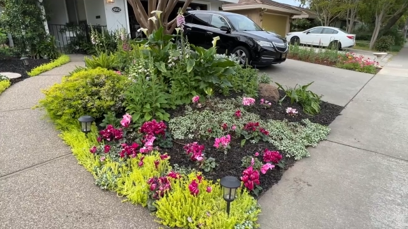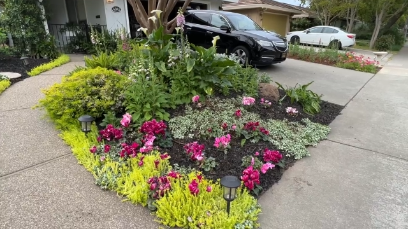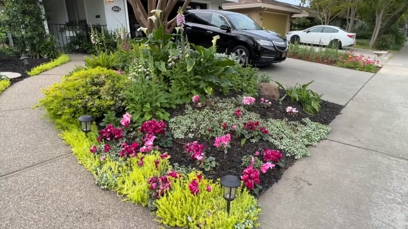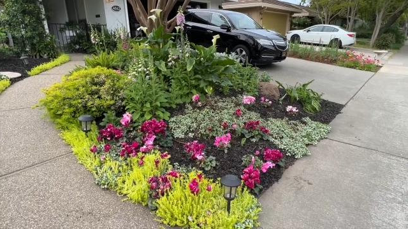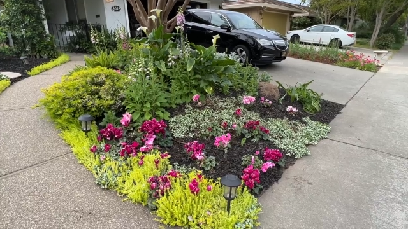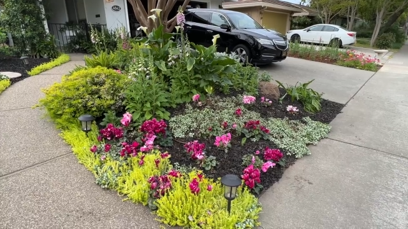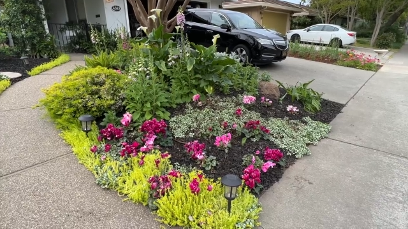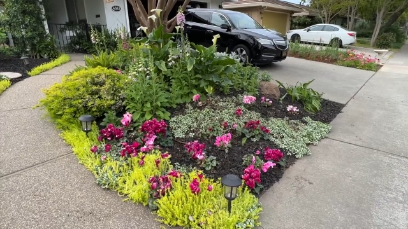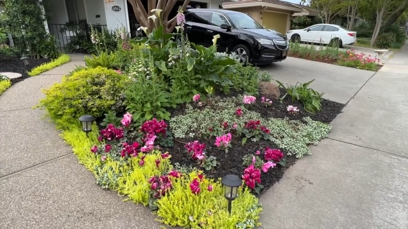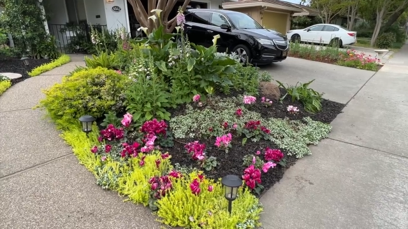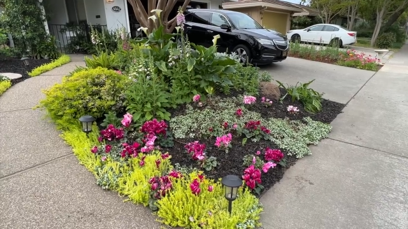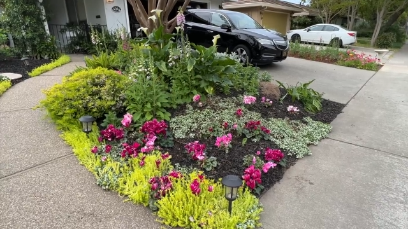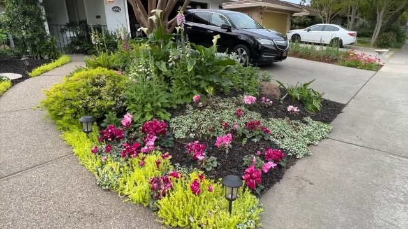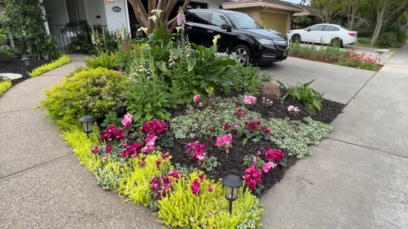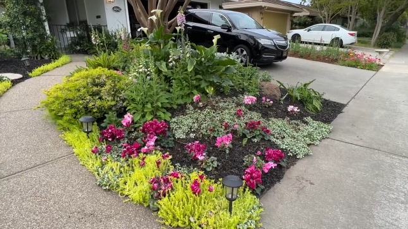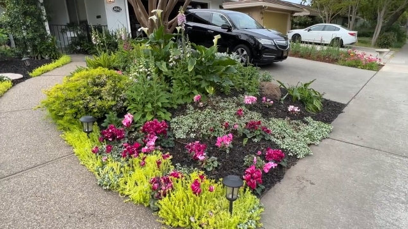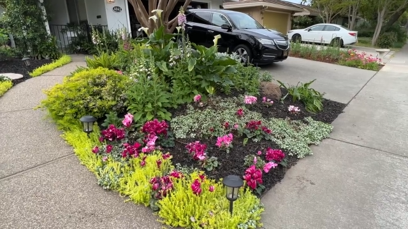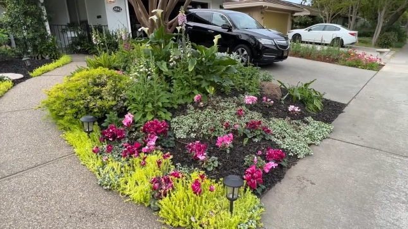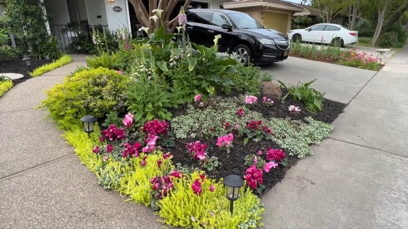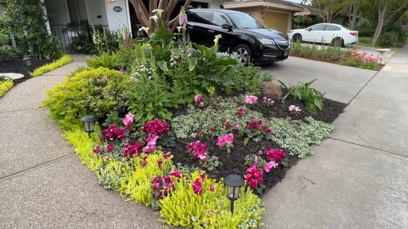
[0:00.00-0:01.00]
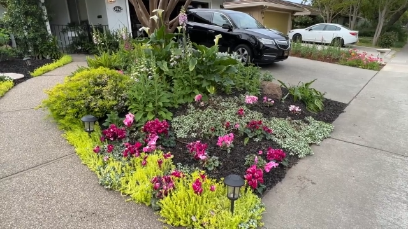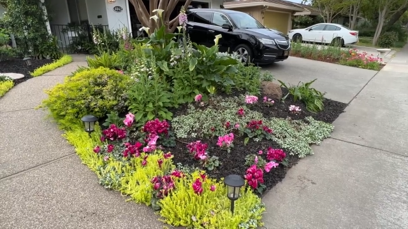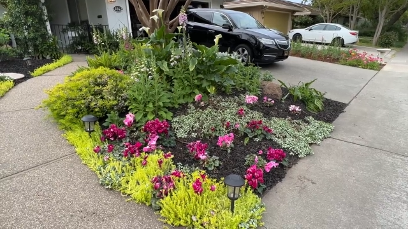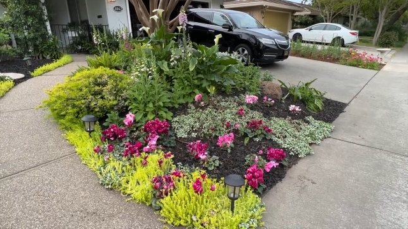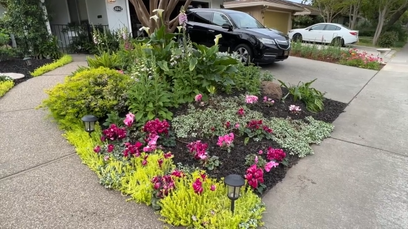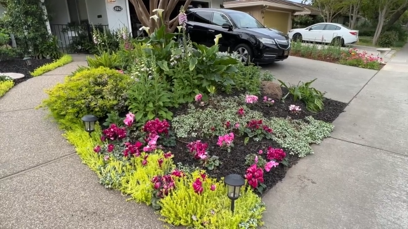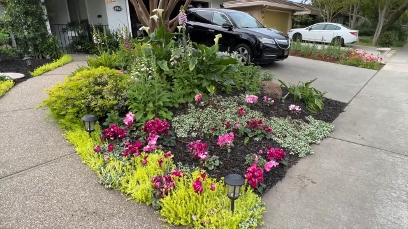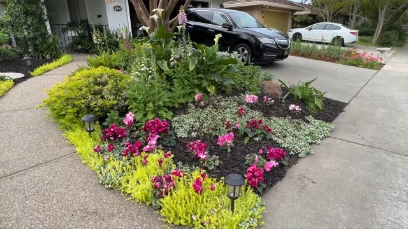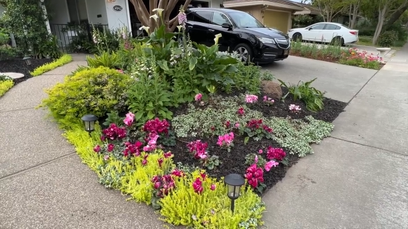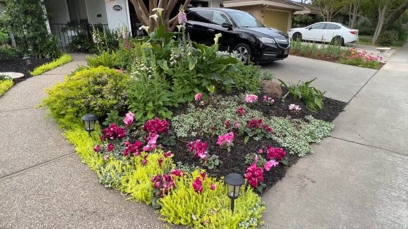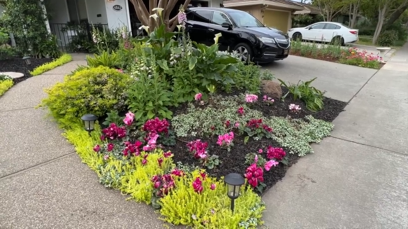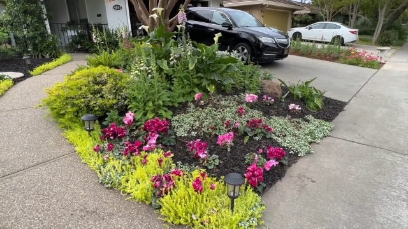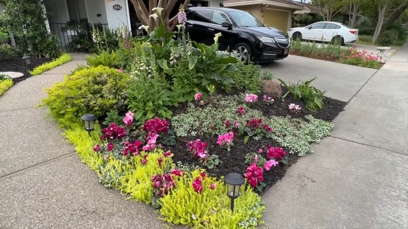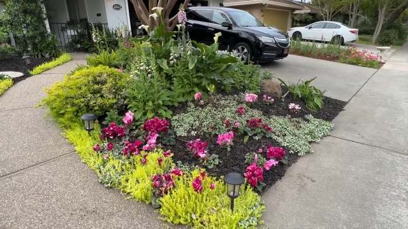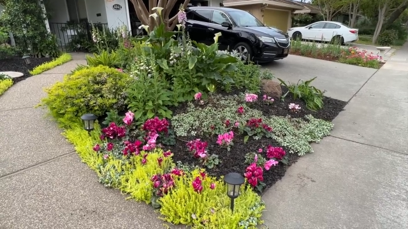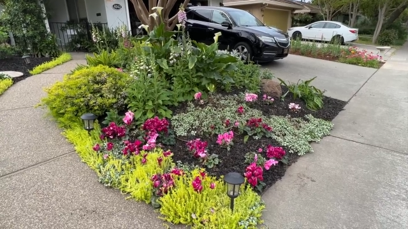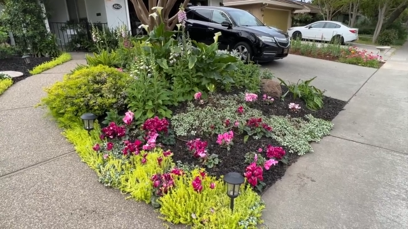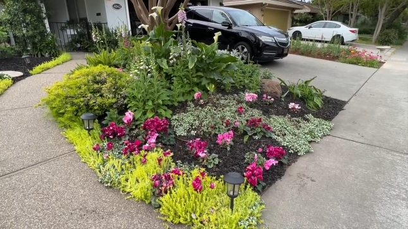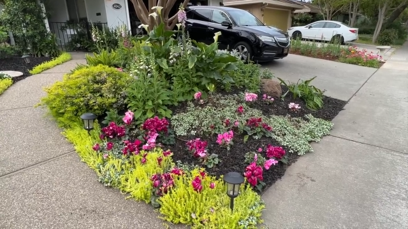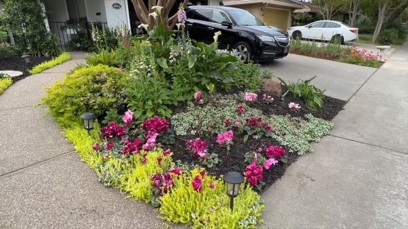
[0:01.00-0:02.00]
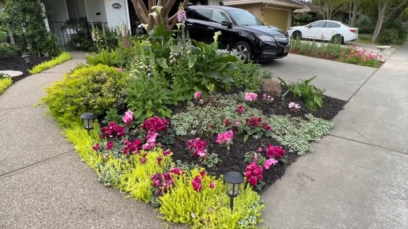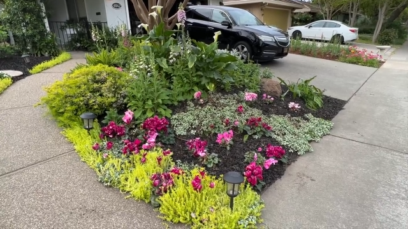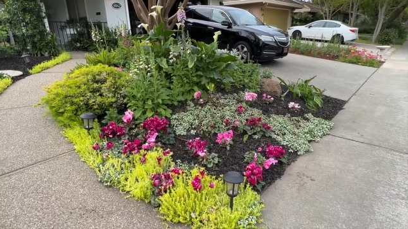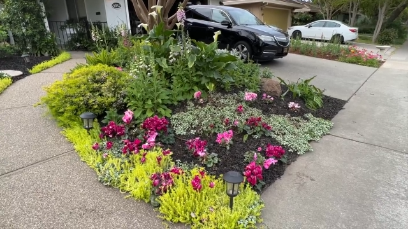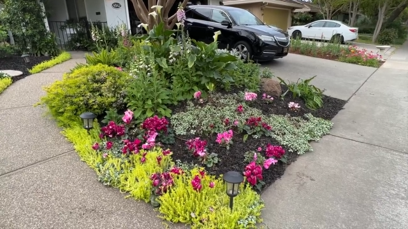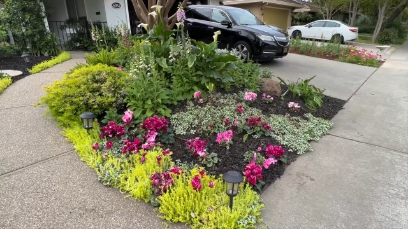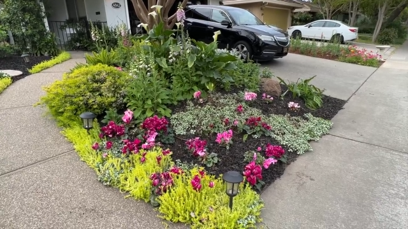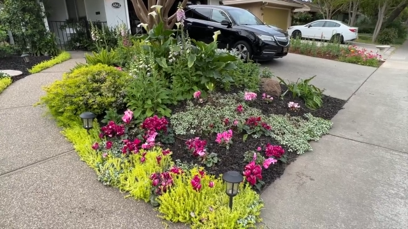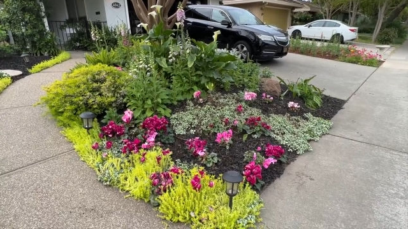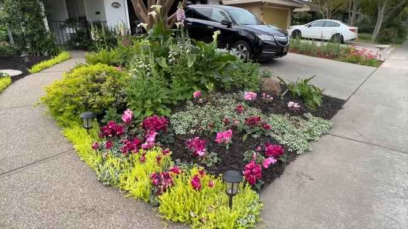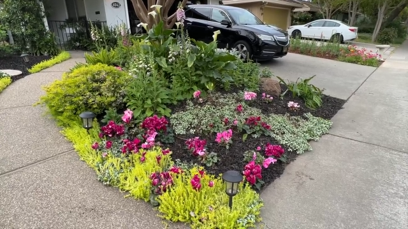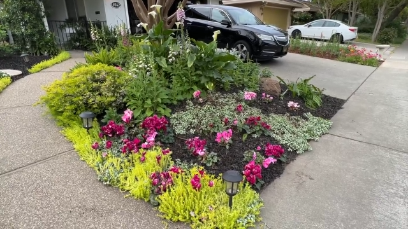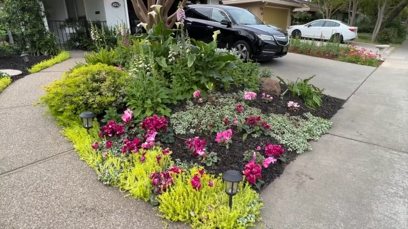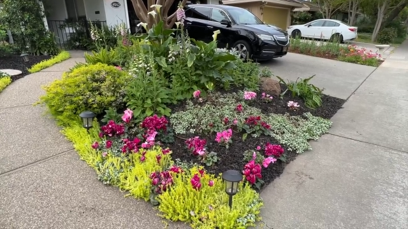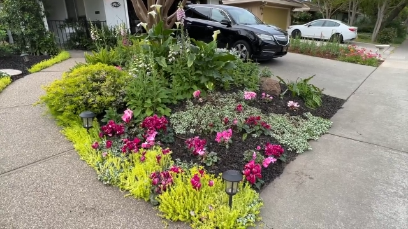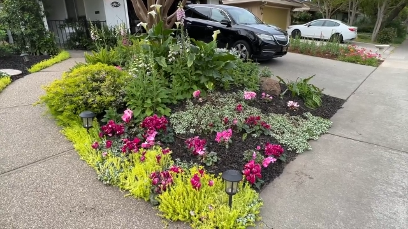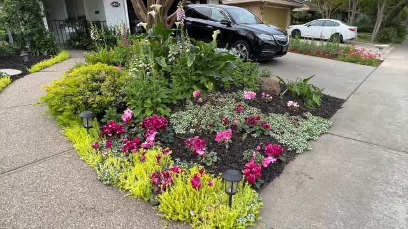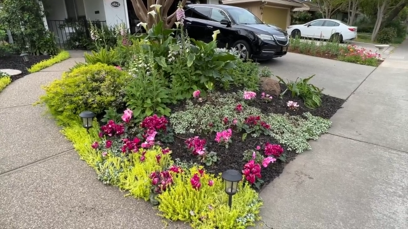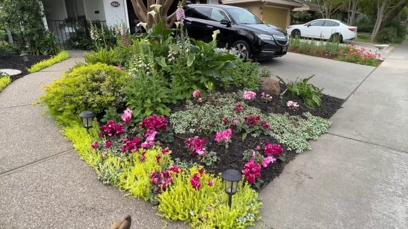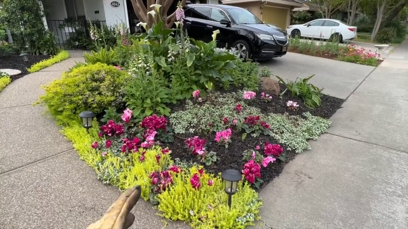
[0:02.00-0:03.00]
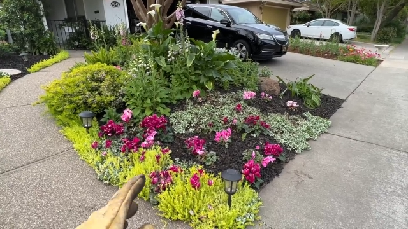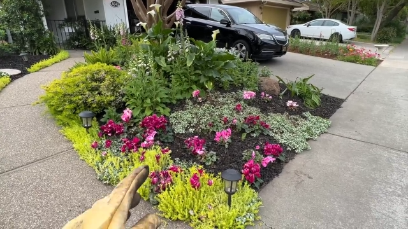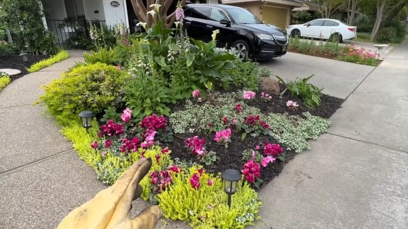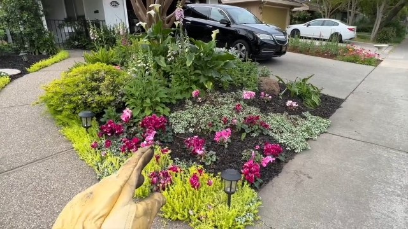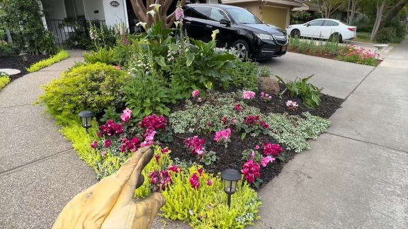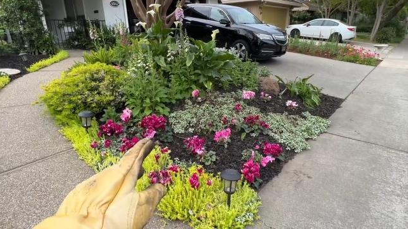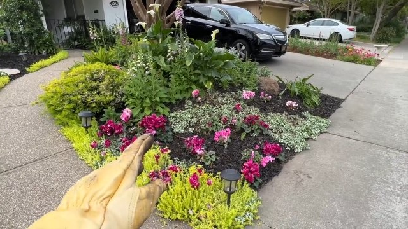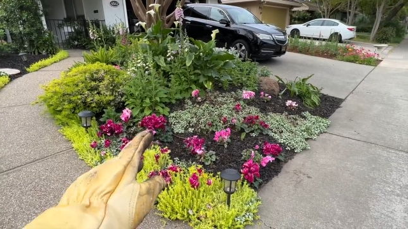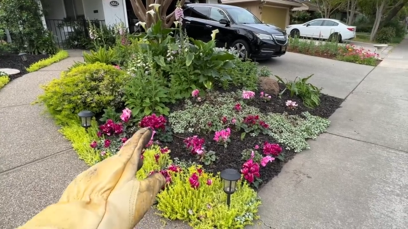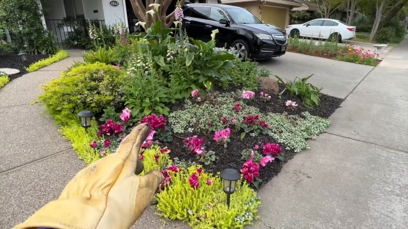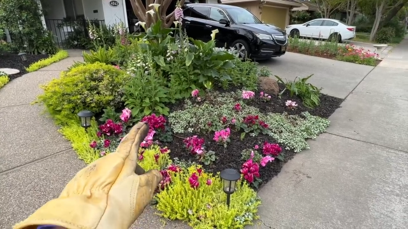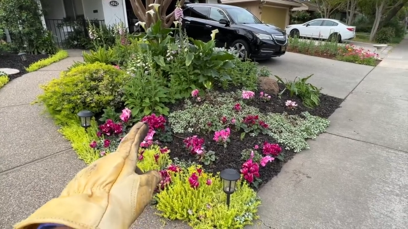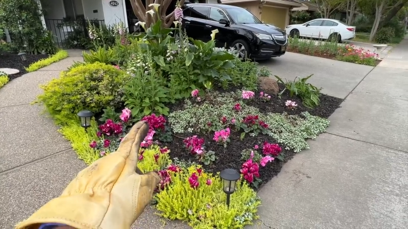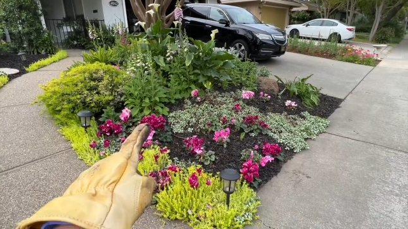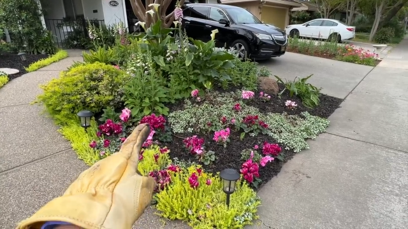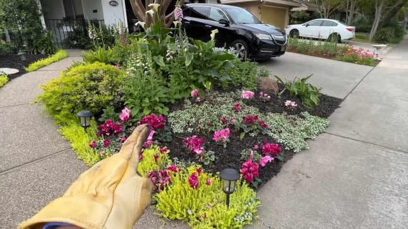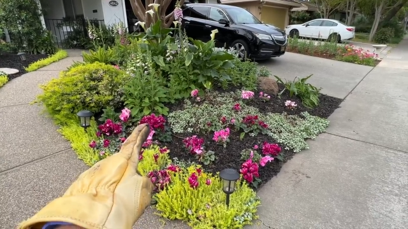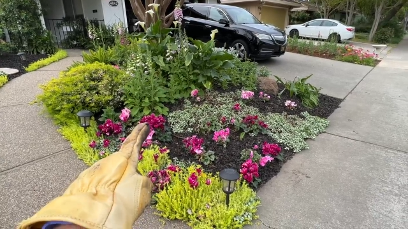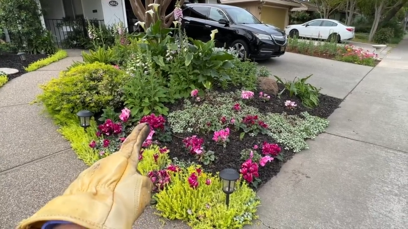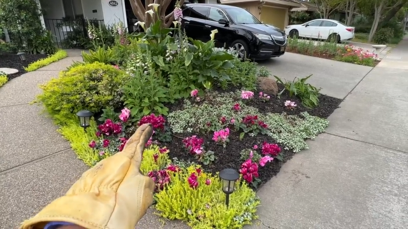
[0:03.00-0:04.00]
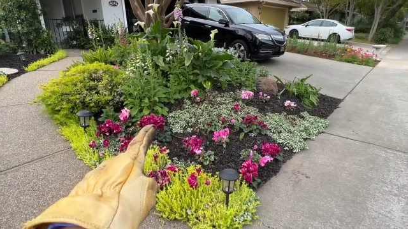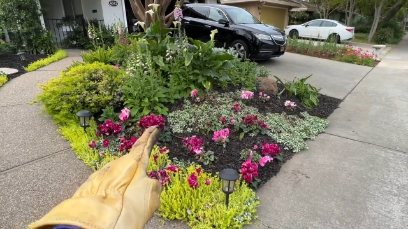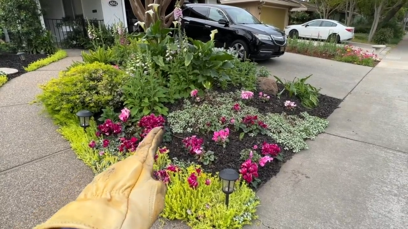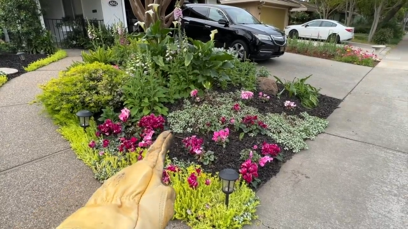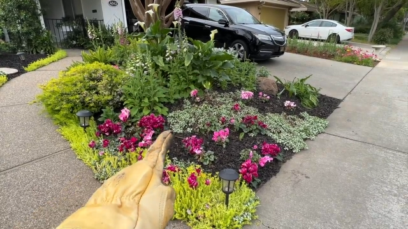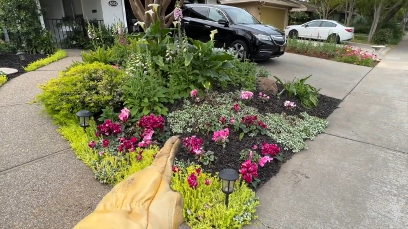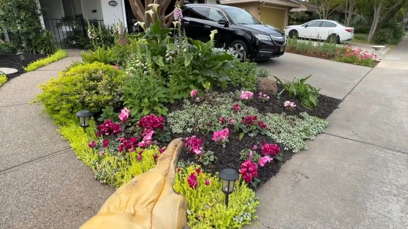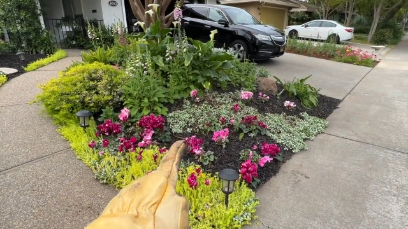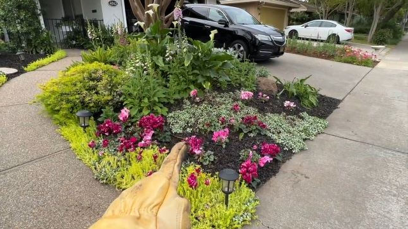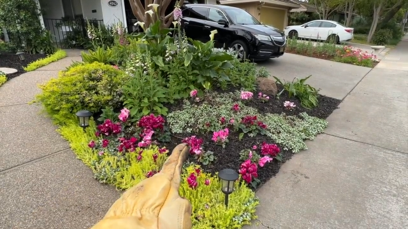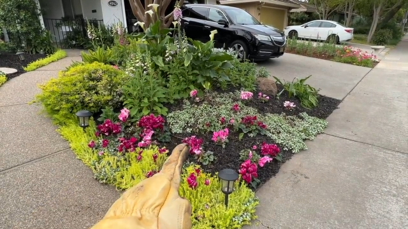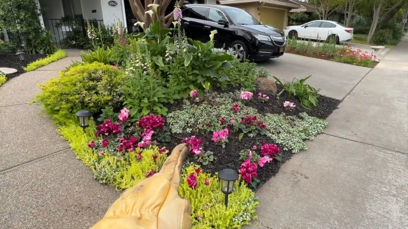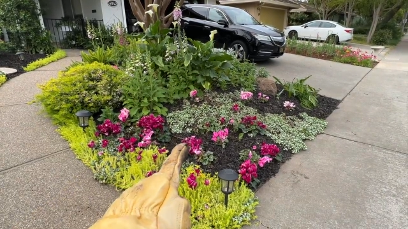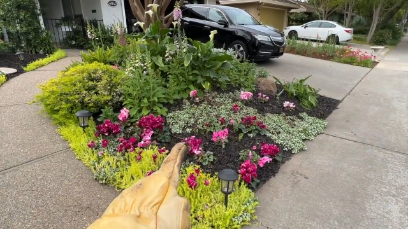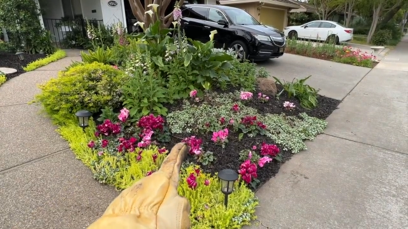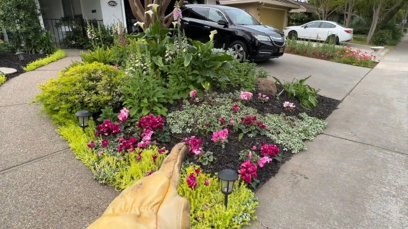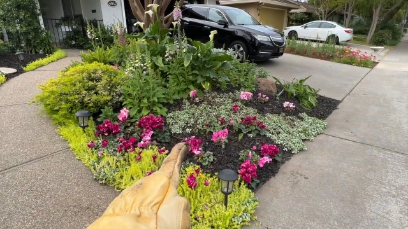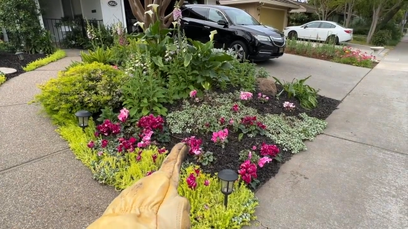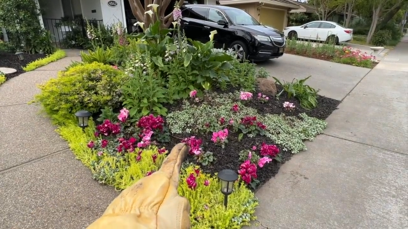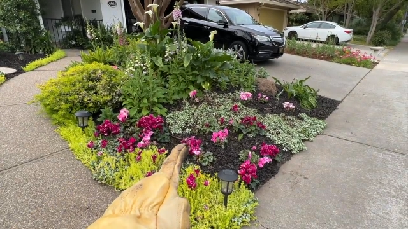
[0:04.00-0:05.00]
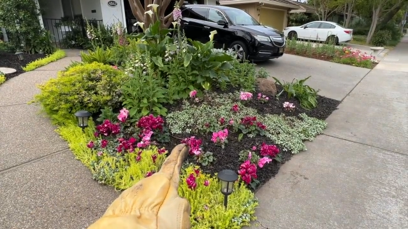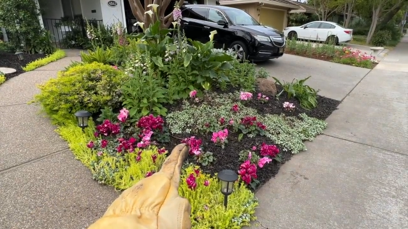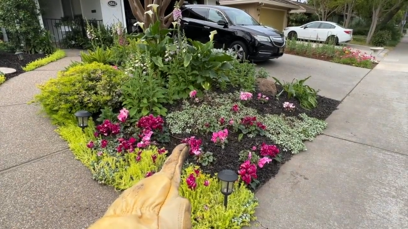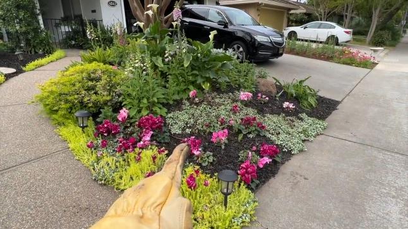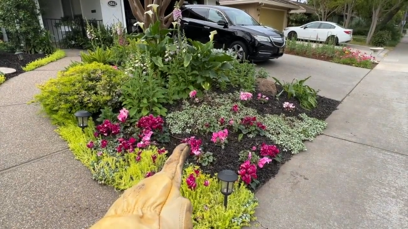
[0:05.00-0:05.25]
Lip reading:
(no speaker visible)